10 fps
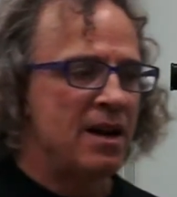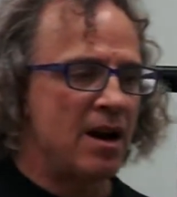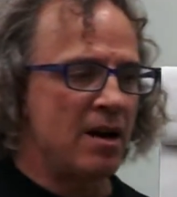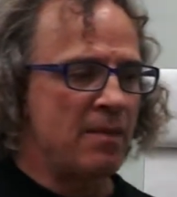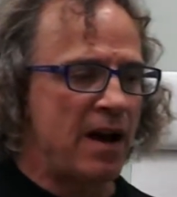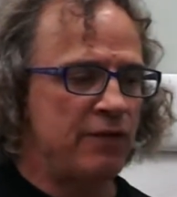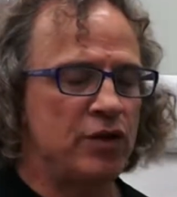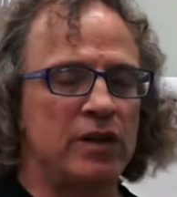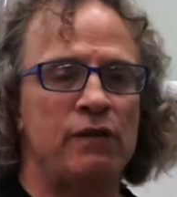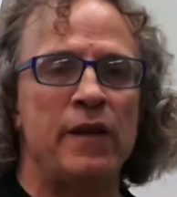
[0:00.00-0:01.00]
I've
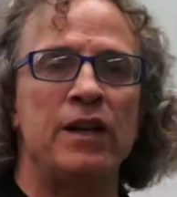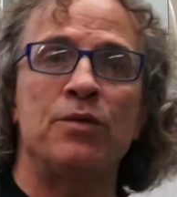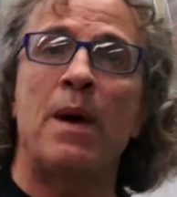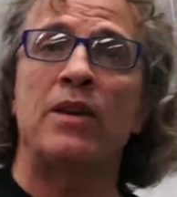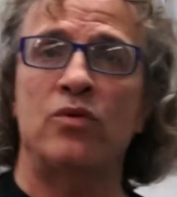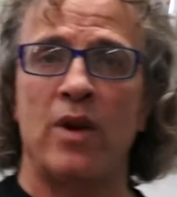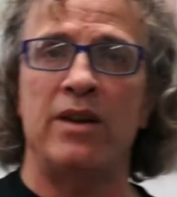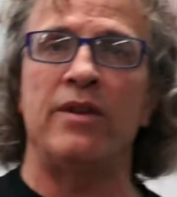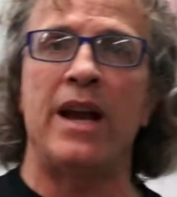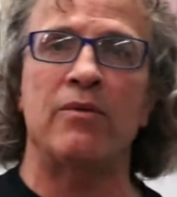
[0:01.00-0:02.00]
just finished my
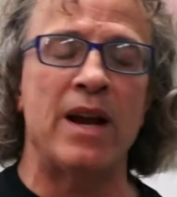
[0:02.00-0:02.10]
straight leg